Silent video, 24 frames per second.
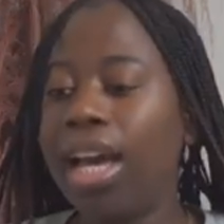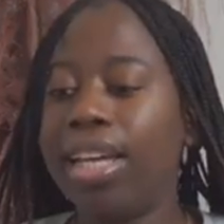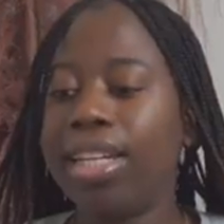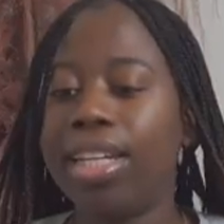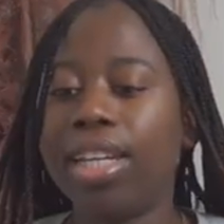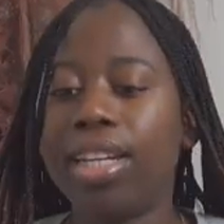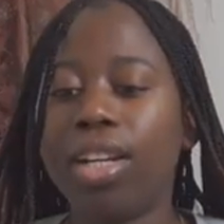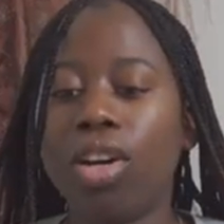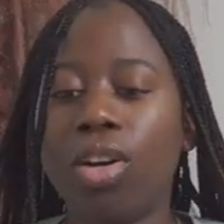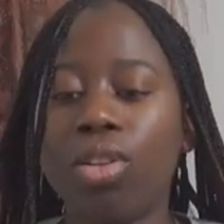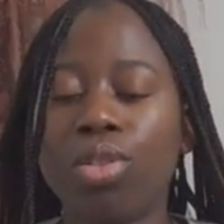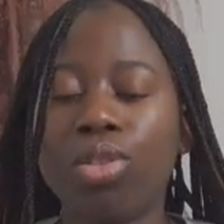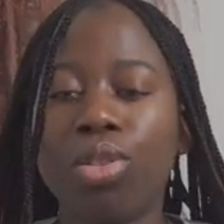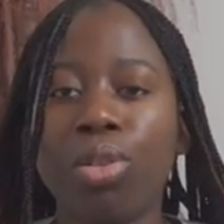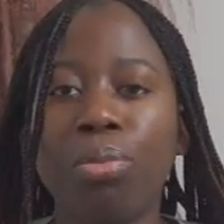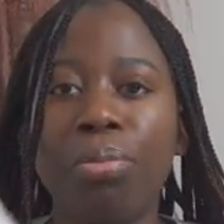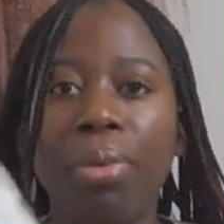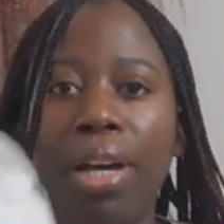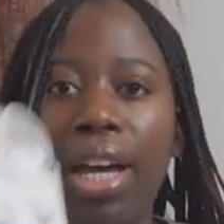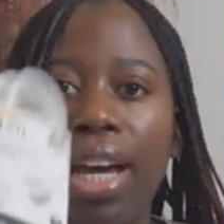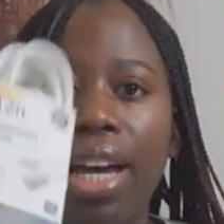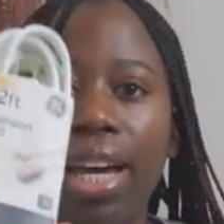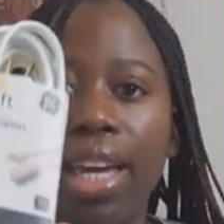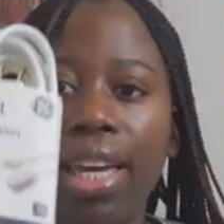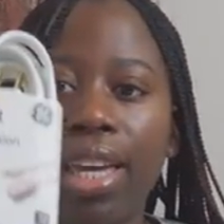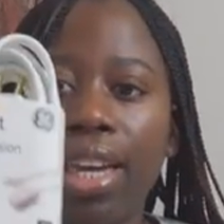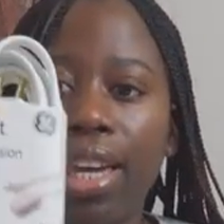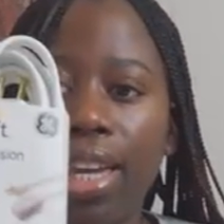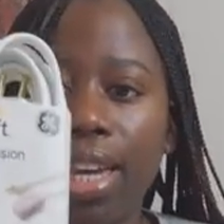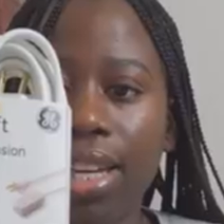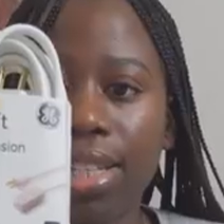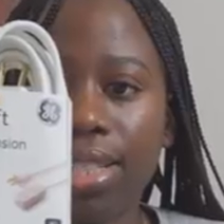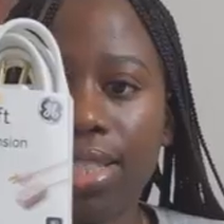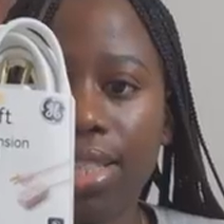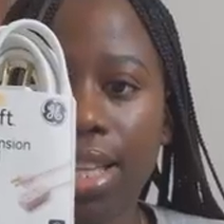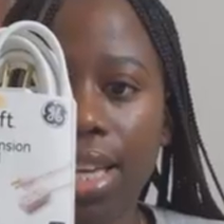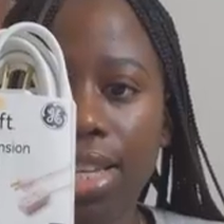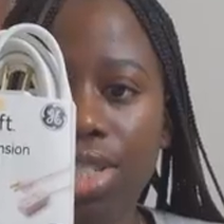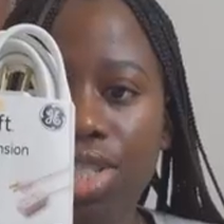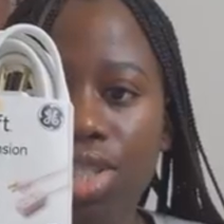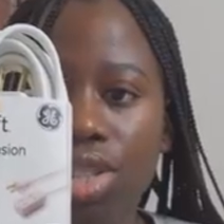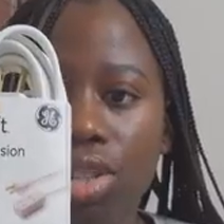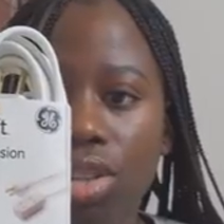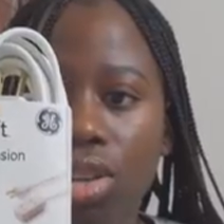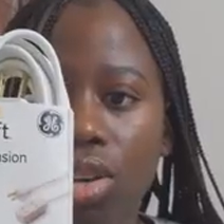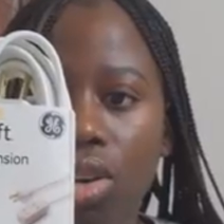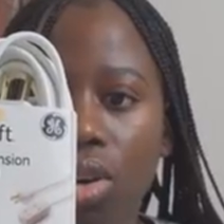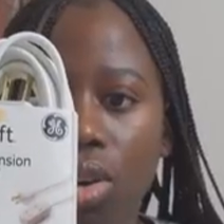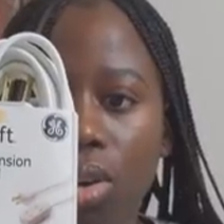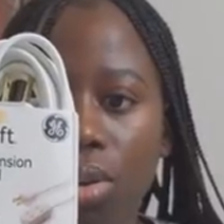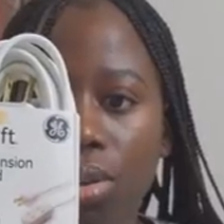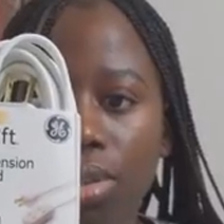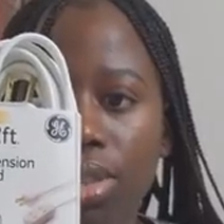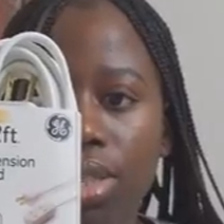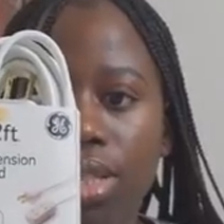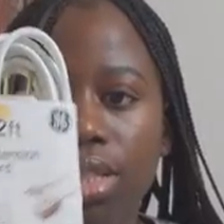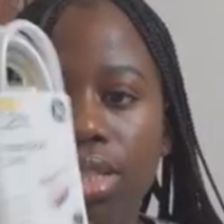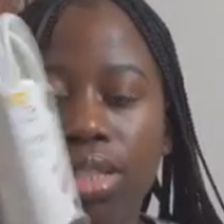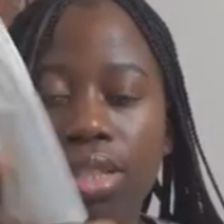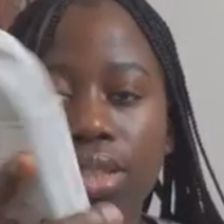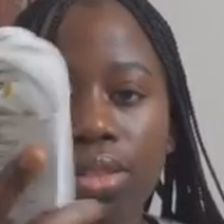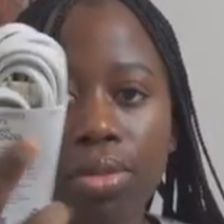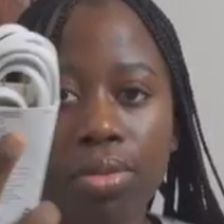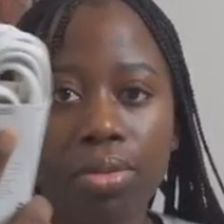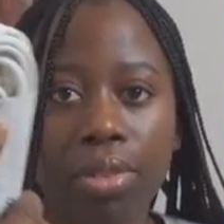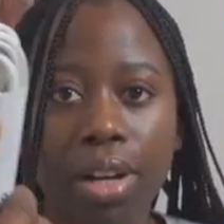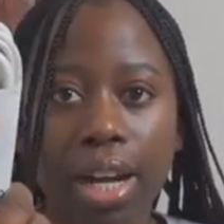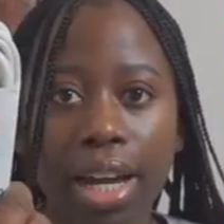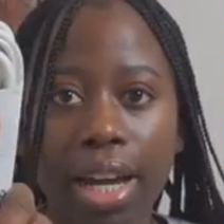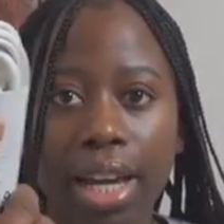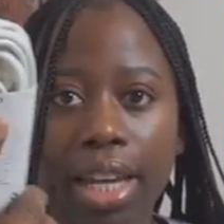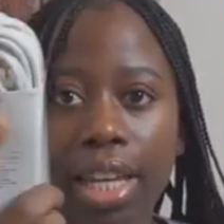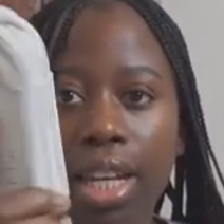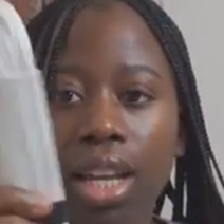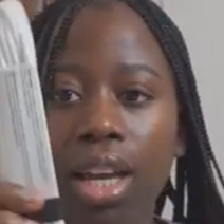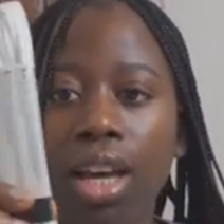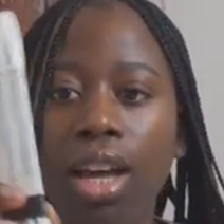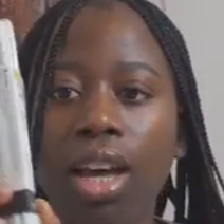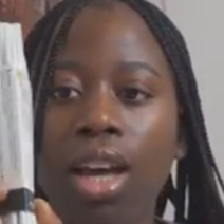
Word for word: I did also buy extension cords, right?